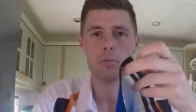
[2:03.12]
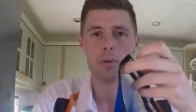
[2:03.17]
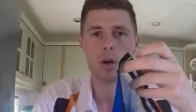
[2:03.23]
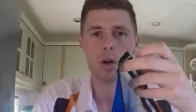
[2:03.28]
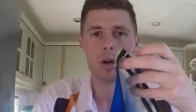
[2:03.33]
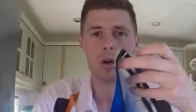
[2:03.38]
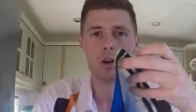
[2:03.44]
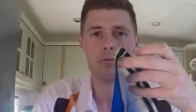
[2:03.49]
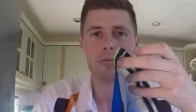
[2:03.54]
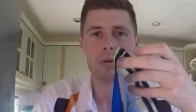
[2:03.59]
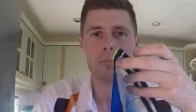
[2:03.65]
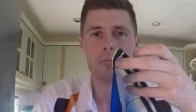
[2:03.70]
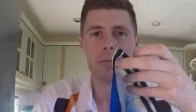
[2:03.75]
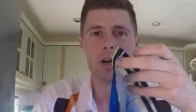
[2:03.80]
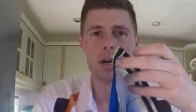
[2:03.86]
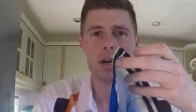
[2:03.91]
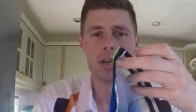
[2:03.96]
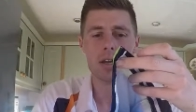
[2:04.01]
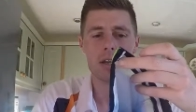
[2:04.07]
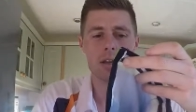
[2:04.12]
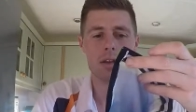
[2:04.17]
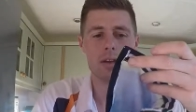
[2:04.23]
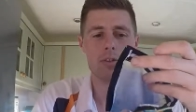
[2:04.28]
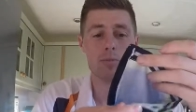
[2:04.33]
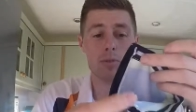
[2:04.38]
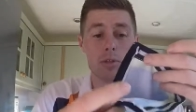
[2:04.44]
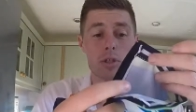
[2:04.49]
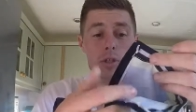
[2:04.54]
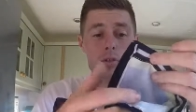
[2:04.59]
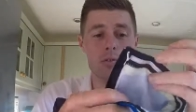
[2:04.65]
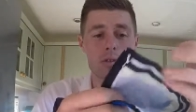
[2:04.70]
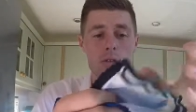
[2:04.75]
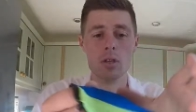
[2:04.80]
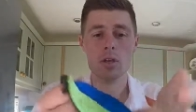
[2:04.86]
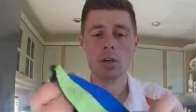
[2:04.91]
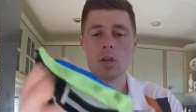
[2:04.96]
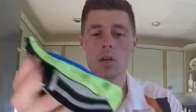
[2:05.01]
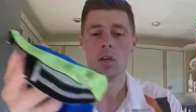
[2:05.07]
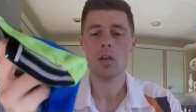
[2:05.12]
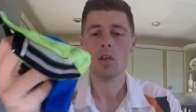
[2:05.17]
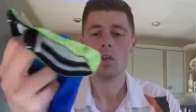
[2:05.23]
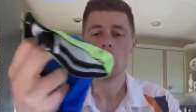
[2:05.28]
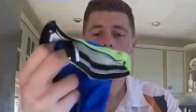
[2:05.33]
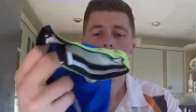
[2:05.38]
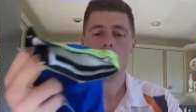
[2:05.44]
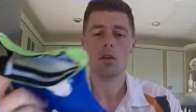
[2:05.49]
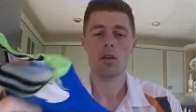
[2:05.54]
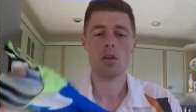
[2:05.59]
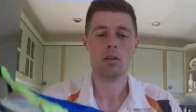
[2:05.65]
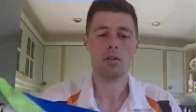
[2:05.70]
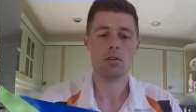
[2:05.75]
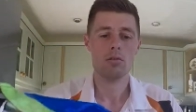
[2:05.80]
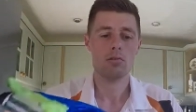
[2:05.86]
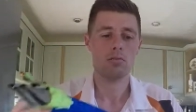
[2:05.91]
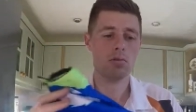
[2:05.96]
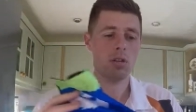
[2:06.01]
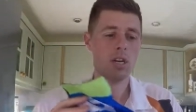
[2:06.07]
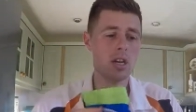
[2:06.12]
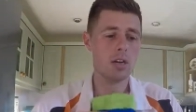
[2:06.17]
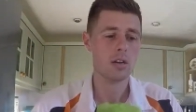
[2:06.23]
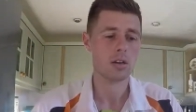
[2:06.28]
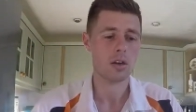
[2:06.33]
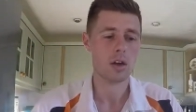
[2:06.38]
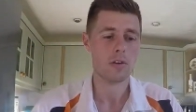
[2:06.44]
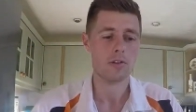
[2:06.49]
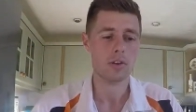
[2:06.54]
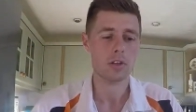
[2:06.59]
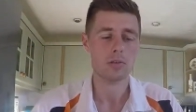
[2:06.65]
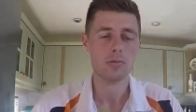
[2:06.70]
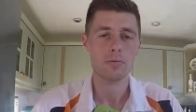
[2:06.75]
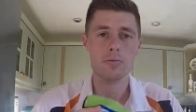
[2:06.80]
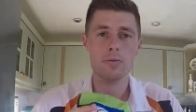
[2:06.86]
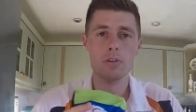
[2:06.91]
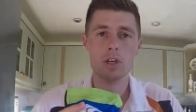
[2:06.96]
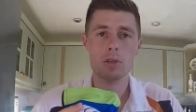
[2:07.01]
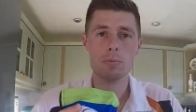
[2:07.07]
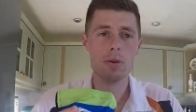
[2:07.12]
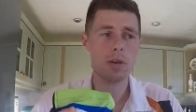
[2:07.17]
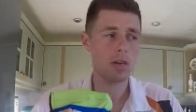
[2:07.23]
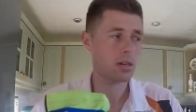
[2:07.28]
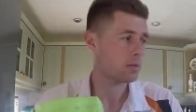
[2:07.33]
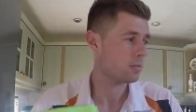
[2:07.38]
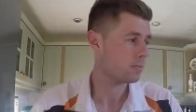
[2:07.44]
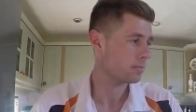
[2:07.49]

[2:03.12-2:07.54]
them on off my bike, off my shoes. And yeah, hopefully some free speed.